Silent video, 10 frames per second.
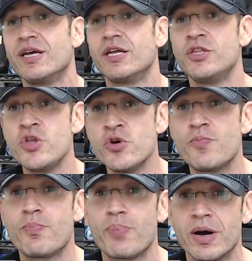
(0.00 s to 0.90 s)
new
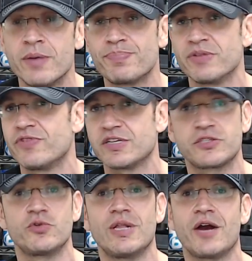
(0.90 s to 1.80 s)
pump and
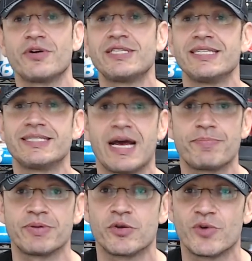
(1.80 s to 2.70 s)
vascularity
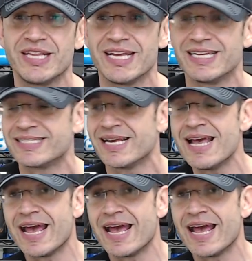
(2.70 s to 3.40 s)
type ingredients,